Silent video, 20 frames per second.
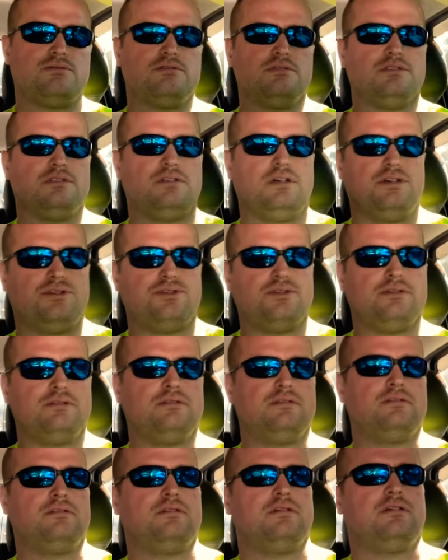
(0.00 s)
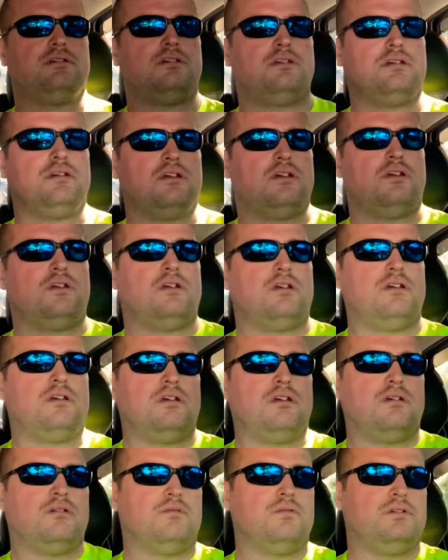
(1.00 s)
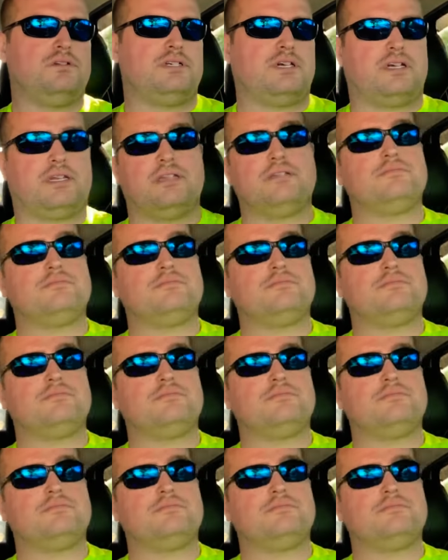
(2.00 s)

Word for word: discussion, which I, to